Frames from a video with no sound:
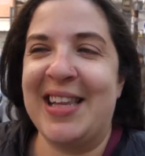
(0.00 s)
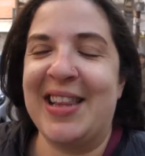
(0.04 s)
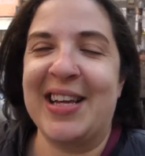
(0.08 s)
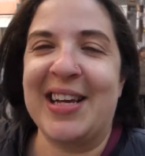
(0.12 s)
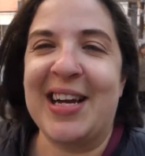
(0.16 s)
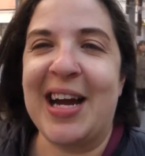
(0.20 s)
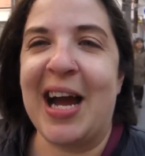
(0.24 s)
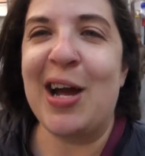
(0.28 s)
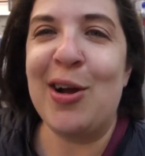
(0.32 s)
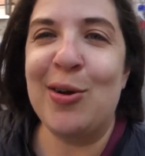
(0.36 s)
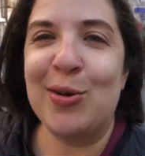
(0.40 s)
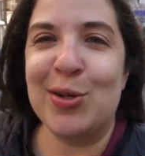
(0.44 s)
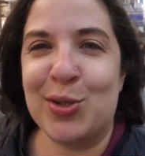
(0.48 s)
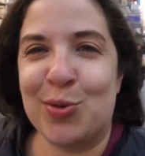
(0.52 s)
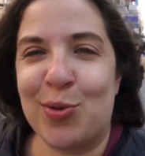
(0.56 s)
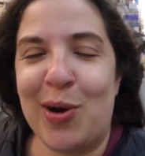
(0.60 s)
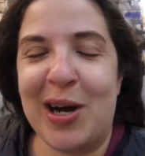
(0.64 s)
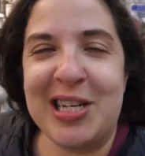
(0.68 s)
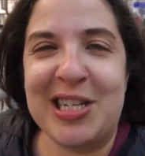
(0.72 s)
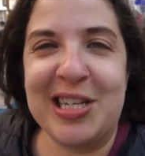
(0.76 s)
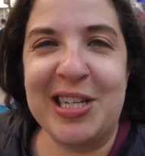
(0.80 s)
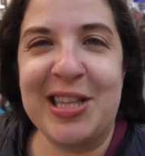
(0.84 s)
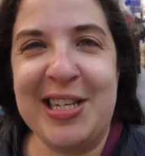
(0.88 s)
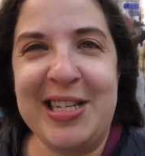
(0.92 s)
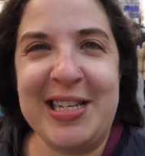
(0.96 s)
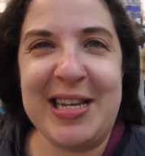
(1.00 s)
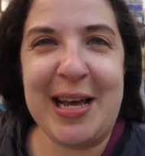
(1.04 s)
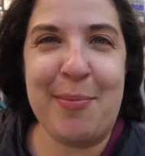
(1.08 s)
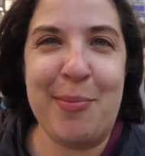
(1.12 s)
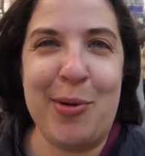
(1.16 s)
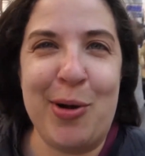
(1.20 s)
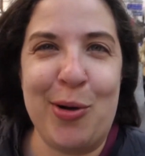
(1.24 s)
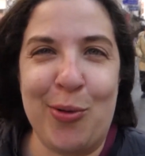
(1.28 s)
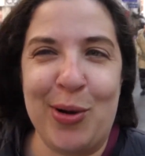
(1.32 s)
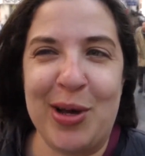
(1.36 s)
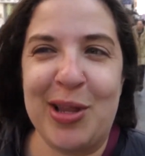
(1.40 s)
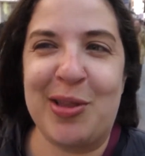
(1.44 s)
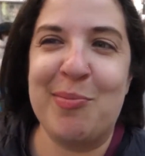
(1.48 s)
the guy who was watching the
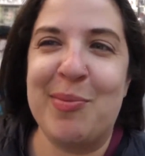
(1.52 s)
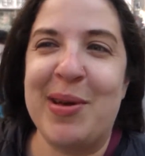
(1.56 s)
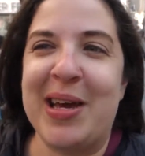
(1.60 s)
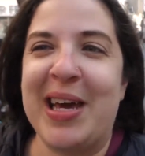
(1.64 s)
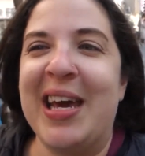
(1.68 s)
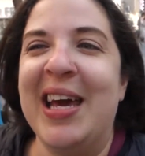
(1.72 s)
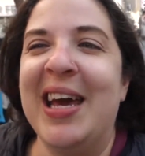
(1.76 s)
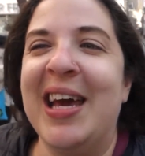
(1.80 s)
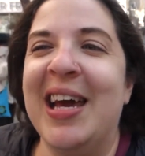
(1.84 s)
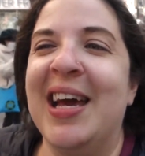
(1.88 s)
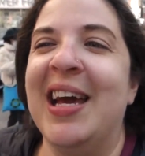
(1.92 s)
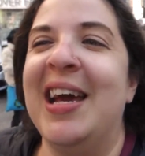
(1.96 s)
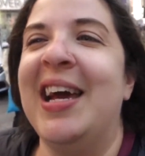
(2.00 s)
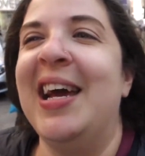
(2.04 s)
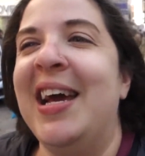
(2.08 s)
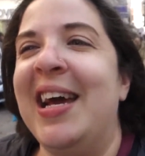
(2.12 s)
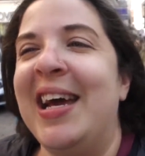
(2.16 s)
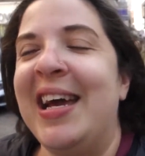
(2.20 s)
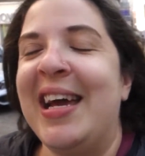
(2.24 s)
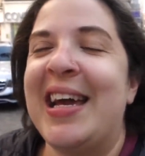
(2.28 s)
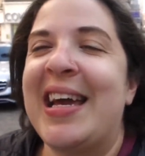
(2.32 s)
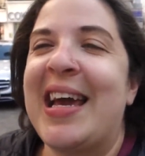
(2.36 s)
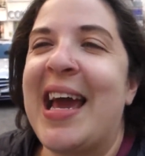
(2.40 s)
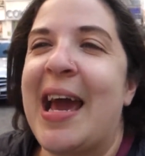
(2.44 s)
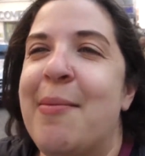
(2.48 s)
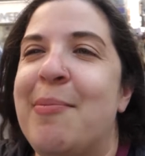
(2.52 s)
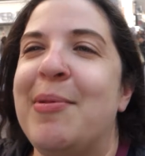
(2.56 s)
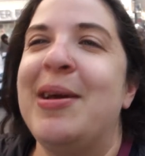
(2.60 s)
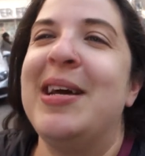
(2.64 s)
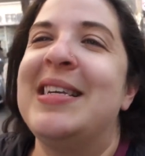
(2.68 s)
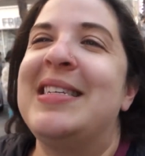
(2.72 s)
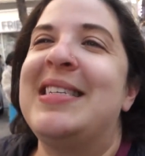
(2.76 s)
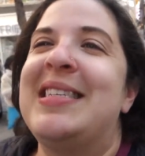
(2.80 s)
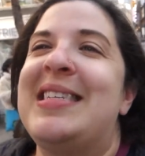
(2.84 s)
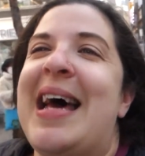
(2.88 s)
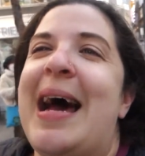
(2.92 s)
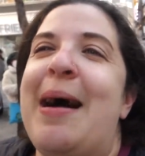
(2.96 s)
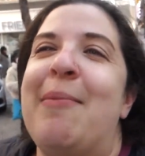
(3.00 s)
demo with me, he gave me a
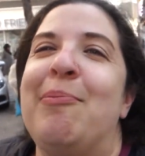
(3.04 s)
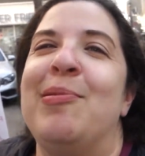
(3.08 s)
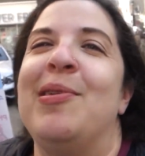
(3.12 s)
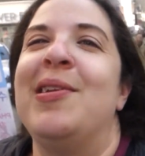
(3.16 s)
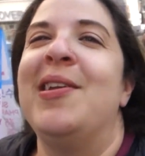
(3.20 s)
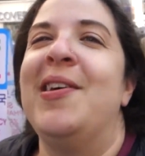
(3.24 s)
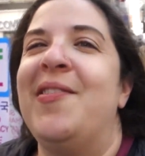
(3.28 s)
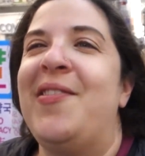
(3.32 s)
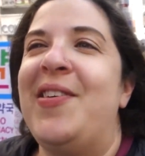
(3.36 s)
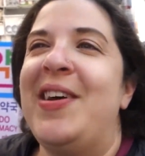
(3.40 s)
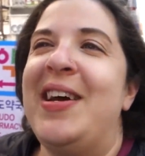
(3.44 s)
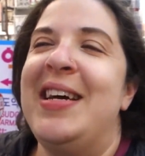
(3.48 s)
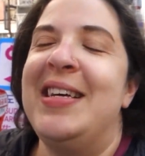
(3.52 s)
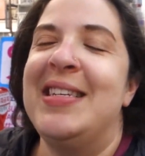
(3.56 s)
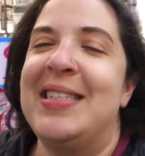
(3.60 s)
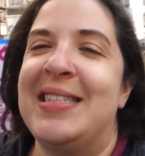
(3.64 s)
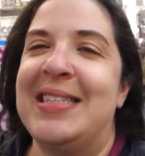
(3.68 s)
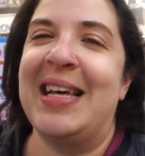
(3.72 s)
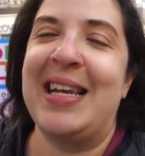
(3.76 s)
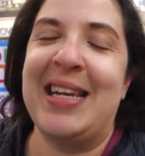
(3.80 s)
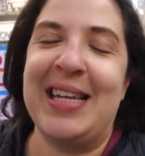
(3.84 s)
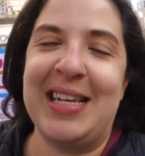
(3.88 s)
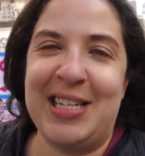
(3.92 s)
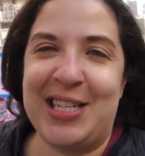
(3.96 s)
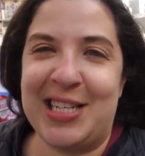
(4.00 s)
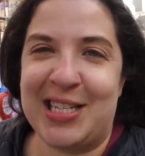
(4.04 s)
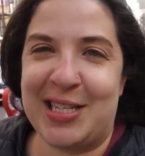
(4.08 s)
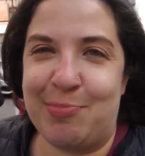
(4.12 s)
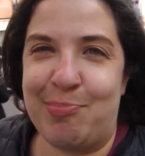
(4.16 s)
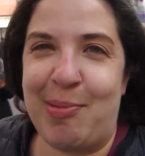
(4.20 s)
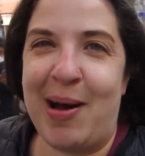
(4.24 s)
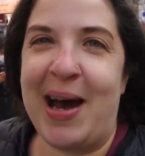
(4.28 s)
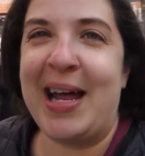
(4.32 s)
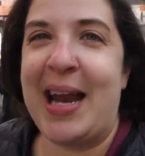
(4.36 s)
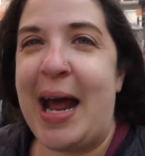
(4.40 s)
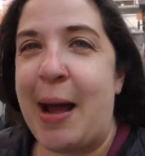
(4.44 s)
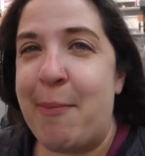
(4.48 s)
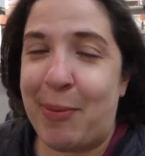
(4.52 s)
sample of his that he just
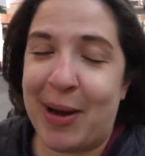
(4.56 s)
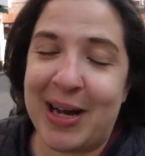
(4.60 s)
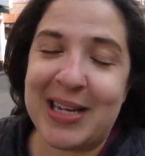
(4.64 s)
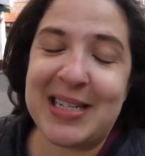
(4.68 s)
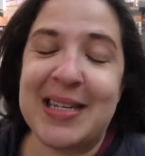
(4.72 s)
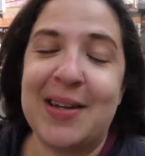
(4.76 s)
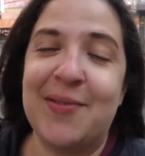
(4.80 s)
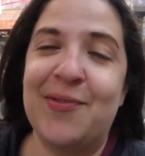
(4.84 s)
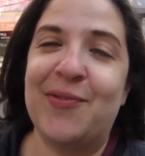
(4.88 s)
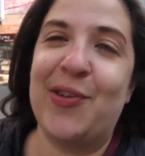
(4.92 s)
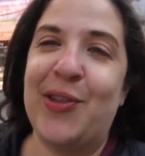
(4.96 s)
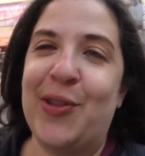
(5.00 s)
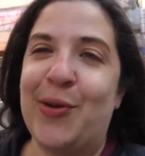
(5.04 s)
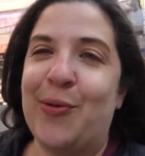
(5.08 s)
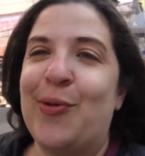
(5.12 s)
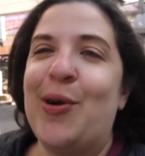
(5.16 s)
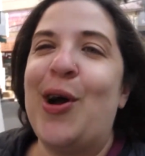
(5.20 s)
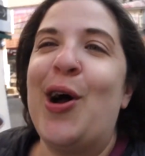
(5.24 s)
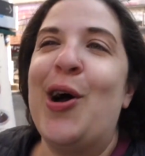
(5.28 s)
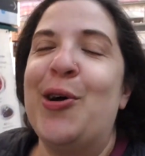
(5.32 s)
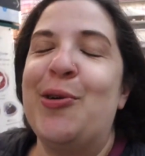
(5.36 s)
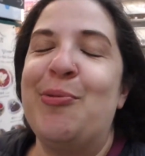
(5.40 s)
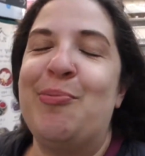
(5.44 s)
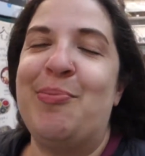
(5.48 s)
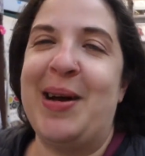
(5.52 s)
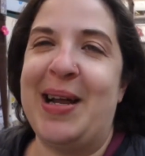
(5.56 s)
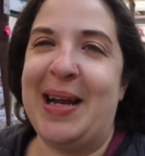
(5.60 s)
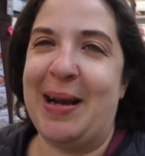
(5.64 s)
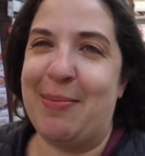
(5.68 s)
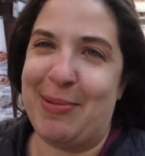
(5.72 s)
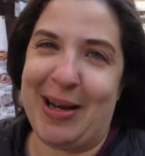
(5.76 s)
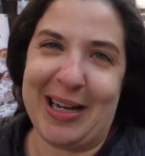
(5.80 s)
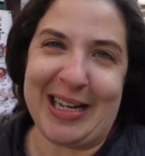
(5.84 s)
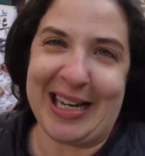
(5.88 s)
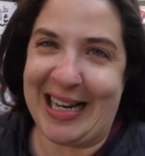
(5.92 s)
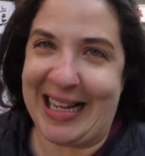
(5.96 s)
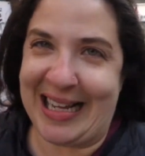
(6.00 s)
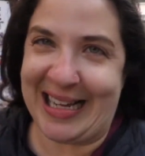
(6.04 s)
bought. I bought some for the road, but I'm
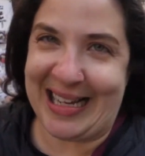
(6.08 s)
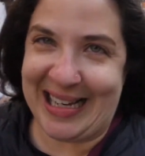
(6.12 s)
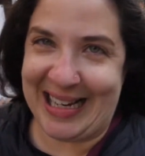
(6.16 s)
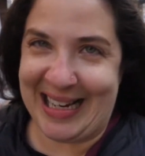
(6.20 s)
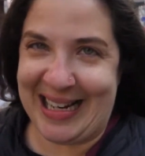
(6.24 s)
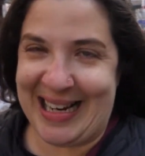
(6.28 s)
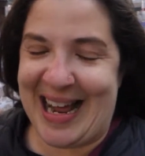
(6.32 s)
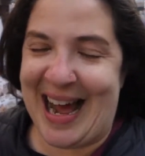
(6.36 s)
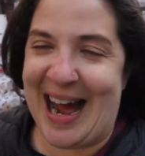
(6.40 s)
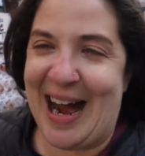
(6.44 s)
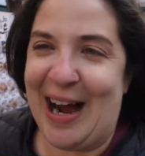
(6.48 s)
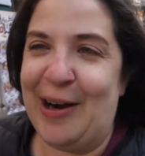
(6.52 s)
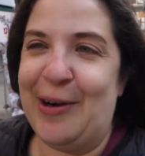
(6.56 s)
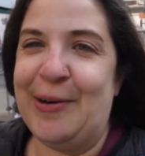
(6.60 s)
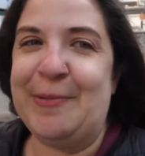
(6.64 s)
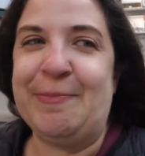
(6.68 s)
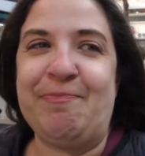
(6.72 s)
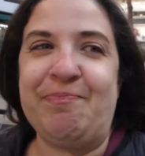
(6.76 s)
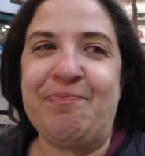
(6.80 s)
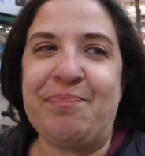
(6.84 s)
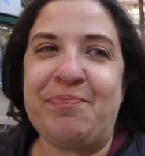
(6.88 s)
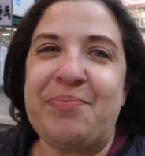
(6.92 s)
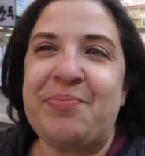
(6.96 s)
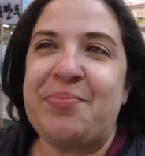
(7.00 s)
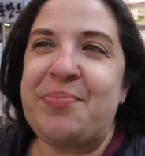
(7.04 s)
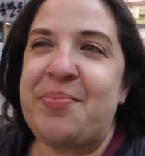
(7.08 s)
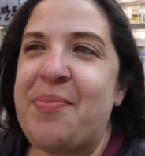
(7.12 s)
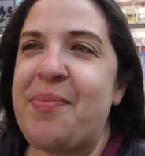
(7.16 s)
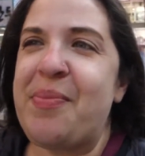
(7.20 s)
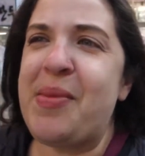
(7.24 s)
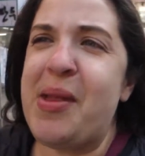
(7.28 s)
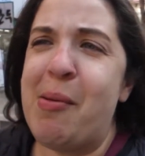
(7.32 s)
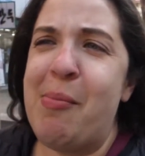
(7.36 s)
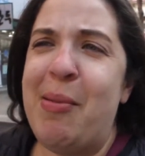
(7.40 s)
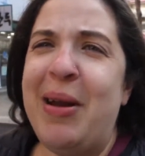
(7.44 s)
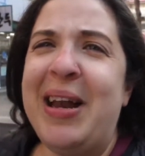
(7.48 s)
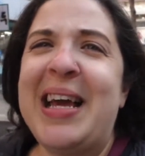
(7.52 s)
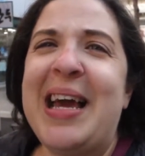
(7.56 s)
not gonna eat it now.
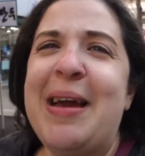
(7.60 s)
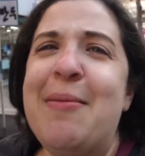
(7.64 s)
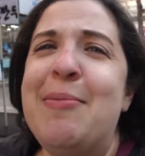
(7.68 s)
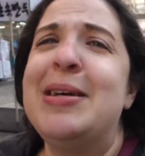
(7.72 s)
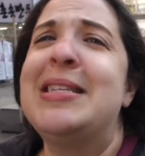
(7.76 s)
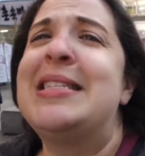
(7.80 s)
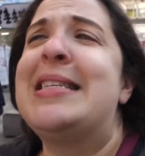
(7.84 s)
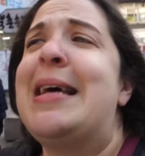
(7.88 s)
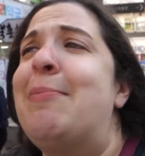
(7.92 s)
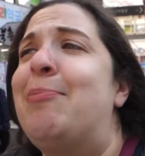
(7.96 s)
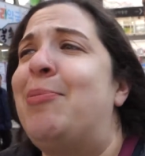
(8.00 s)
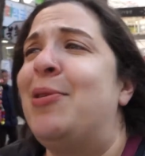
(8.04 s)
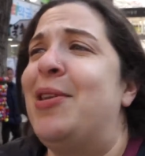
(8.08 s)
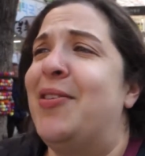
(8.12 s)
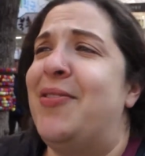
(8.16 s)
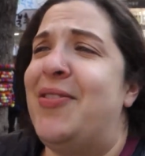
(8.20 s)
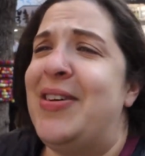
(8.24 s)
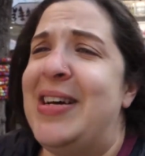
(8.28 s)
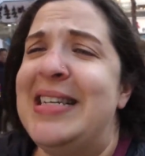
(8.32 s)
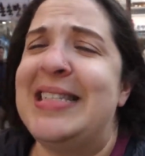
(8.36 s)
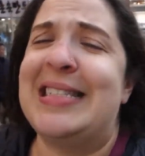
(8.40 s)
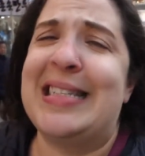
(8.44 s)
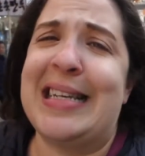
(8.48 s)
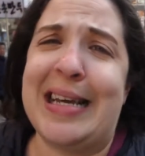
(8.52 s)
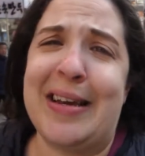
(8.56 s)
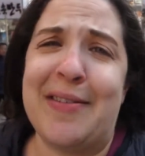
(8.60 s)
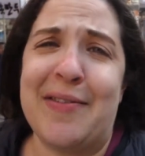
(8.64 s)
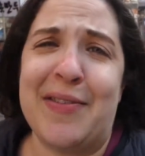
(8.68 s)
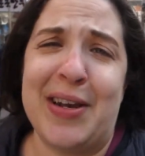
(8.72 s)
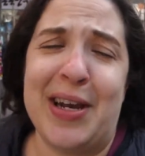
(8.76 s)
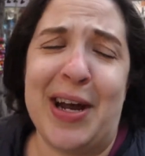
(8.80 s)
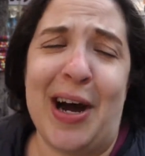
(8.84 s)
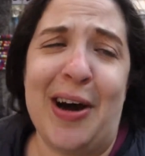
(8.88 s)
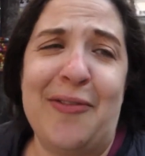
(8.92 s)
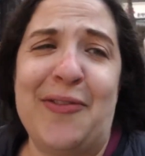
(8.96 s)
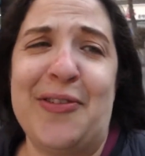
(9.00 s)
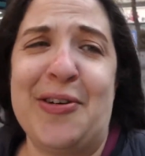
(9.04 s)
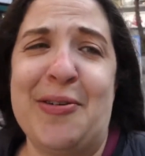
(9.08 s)
But he gave me a sample of his and he even
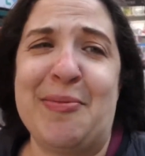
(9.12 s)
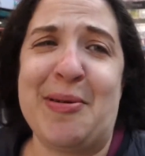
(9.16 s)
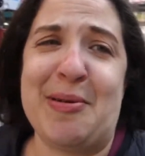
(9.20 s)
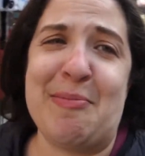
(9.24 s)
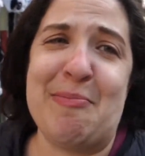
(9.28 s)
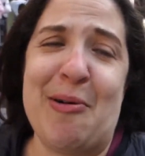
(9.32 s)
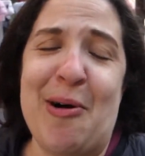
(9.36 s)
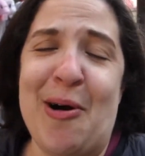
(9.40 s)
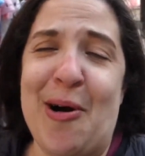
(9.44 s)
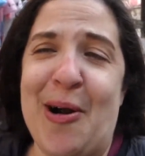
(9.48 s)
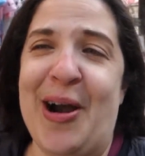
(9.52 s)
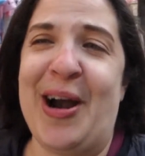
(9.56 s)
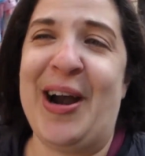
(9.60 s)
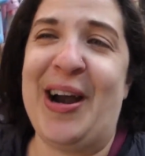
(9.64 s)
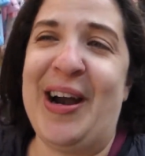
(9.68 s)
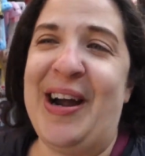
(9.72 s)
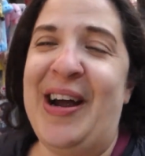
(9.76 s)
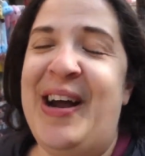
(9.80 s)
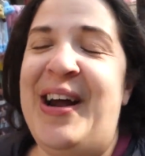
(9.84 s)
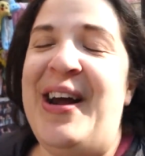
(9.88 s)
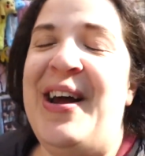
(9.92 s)
offered me more.